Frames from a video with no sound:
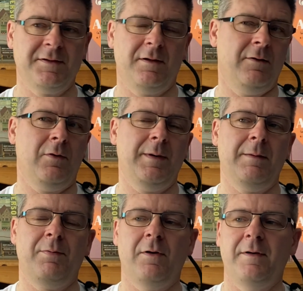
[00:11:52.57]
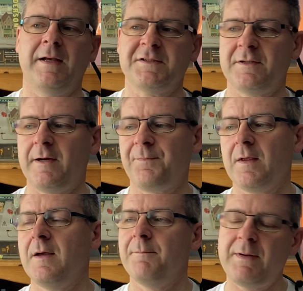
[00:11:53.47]
so worry about the plot next time.
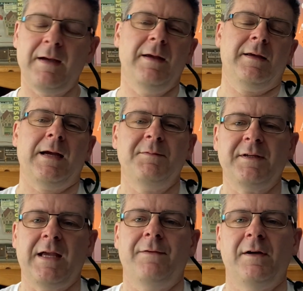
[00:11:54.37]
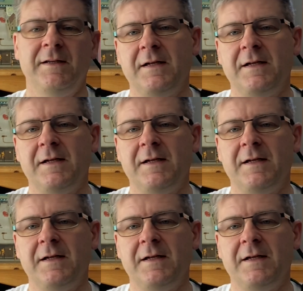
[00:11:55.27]
But it came together.